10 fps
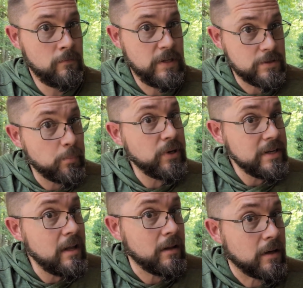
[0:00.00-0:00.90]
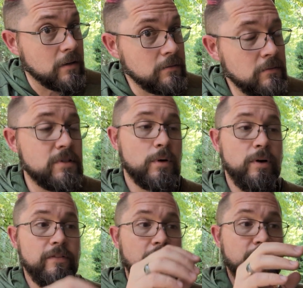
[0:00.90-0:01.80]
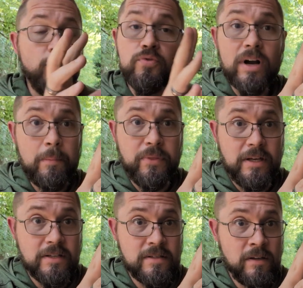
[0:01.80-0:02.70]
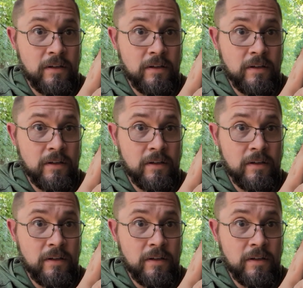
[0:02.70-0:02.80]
these are pretty delicate. So if you drop this,